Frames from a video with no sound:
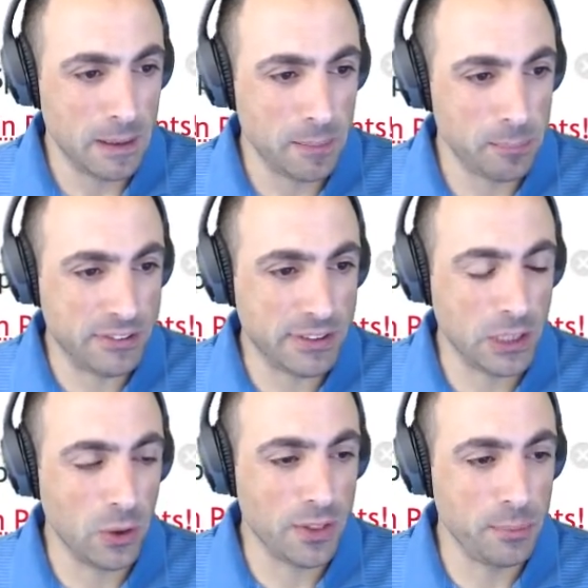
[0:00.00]

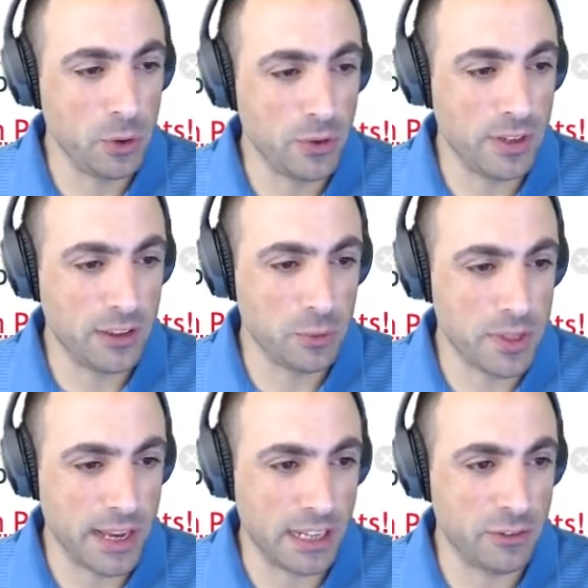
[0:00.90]
Basically, all the mutates
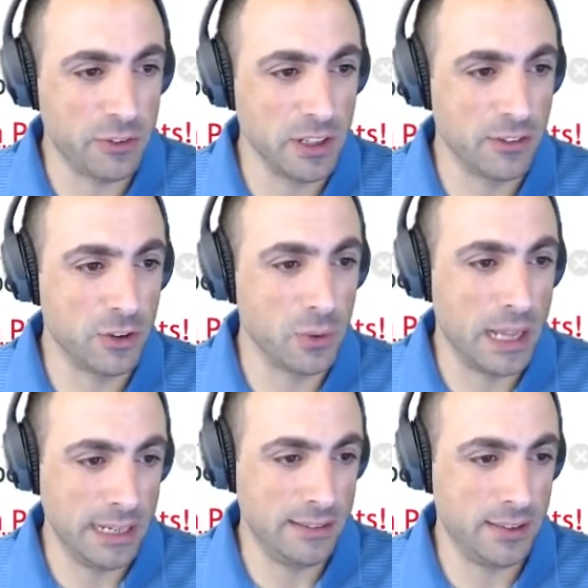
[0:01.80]
with add fields, so
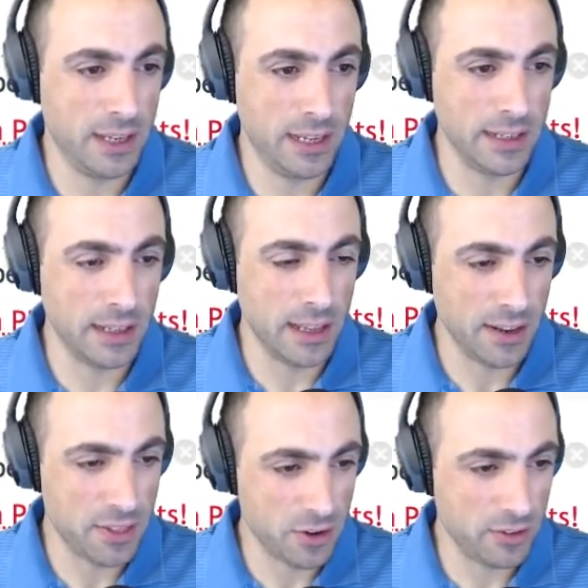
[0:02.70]
line 10 and
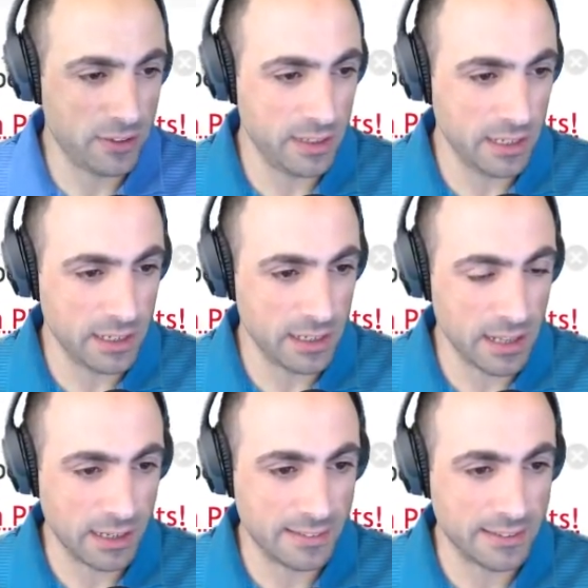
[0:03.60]
line 13 and
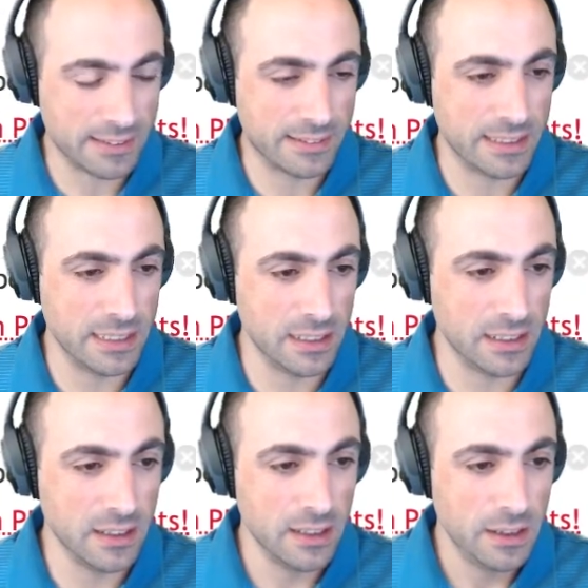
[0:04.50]
line
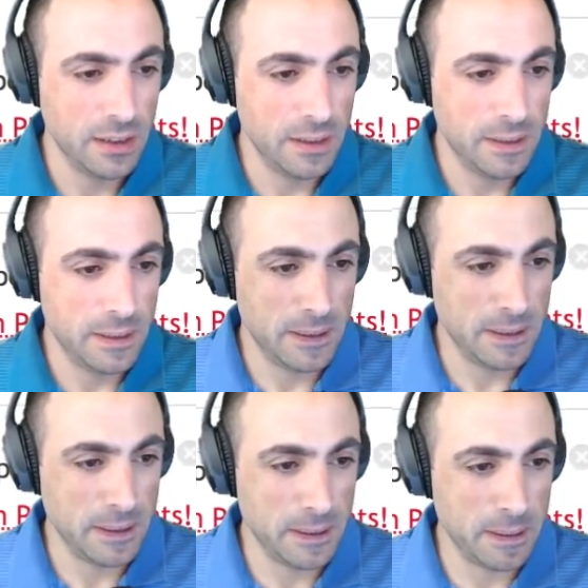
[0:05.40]
16,
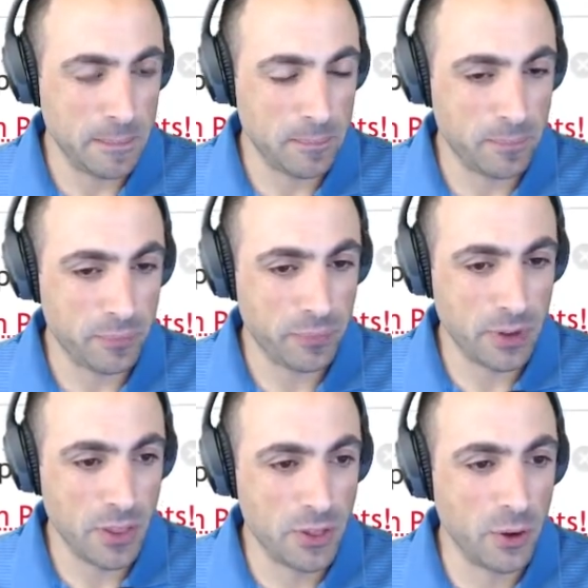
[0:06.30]

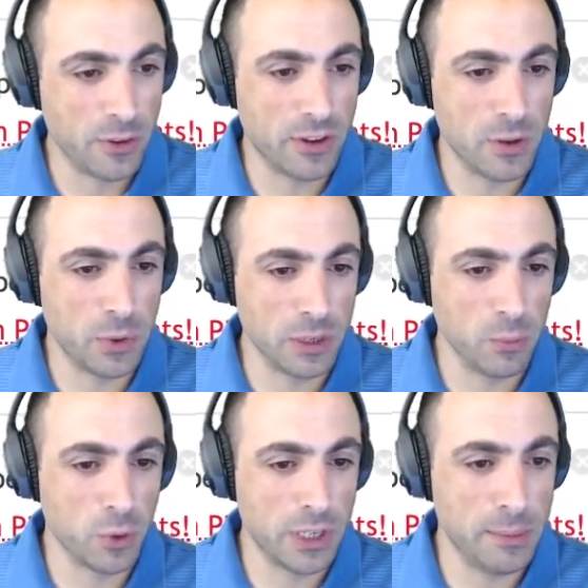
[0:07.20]
those are the one I'm
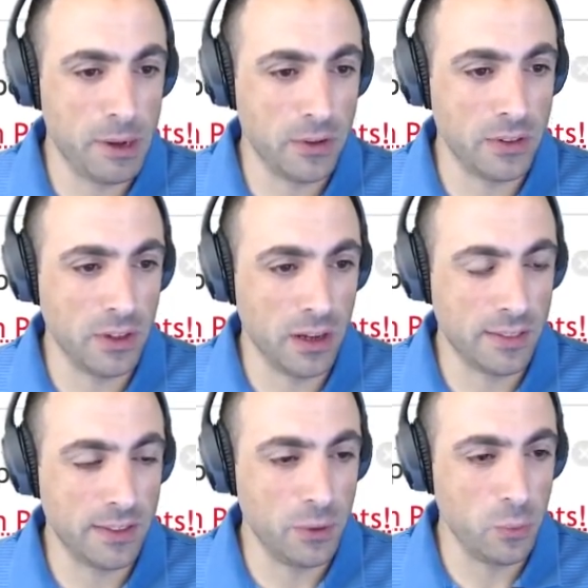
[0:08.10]
worried about,
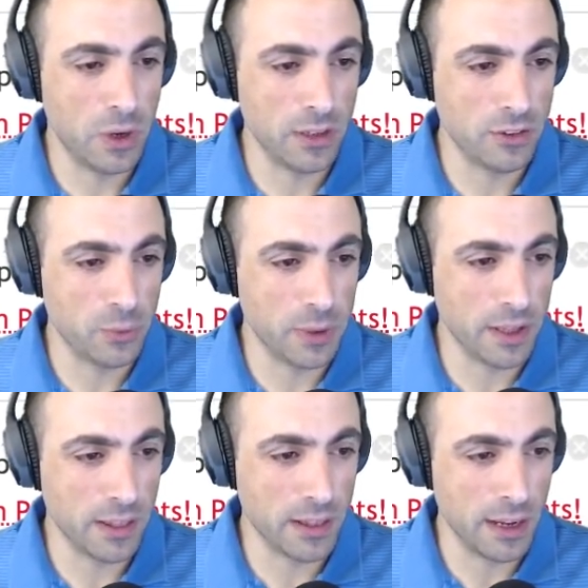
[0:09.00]
not the ones
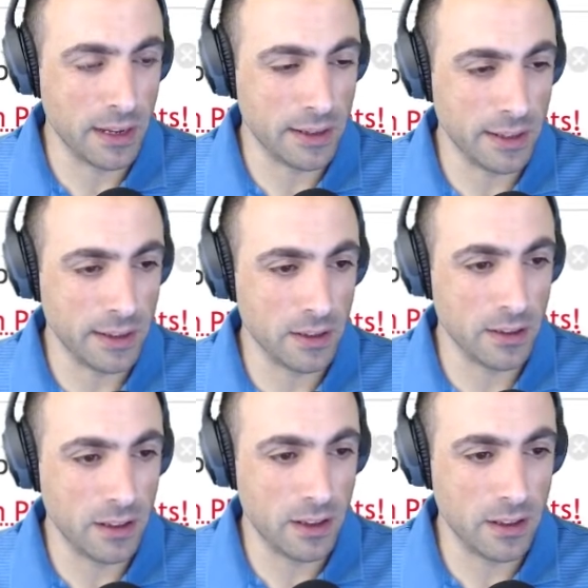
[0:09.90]
with like
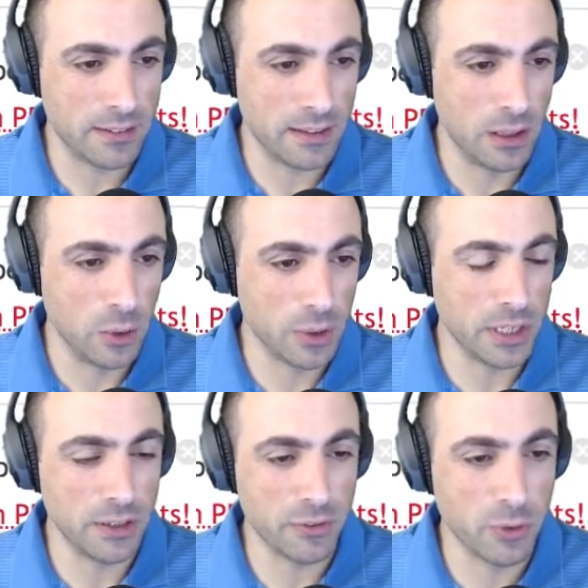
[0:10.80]

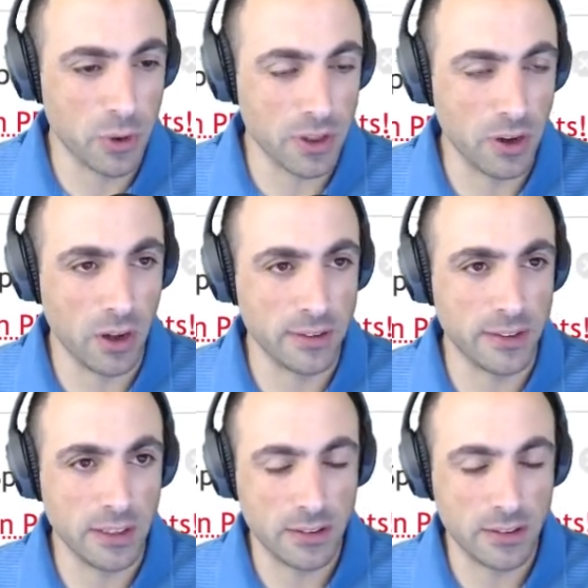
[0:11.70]
looking for the content.